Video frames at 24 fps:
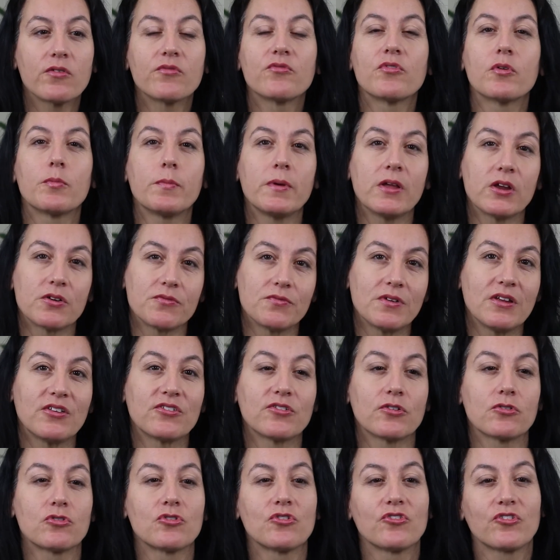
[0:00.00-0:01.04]
for peer
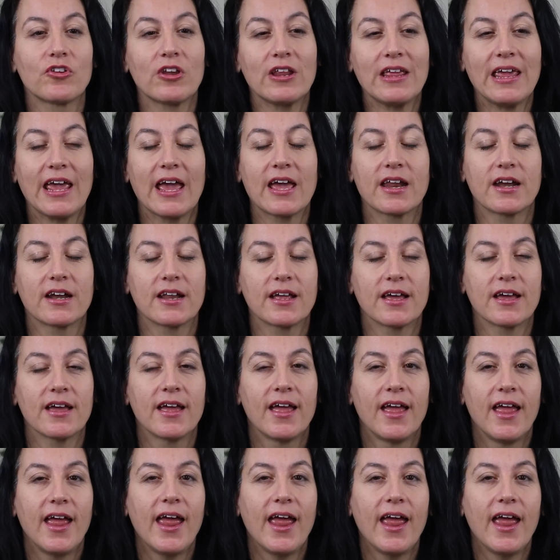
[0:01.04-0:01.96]
researchers in Canada